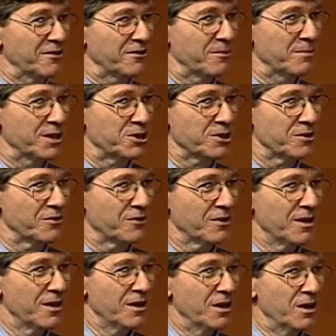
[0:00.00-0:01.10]
emissions.
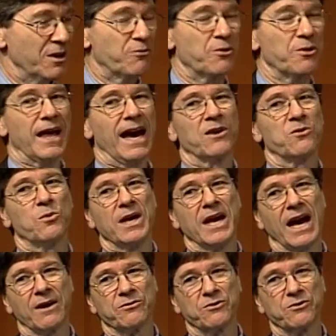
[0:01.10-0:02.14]
For that, we have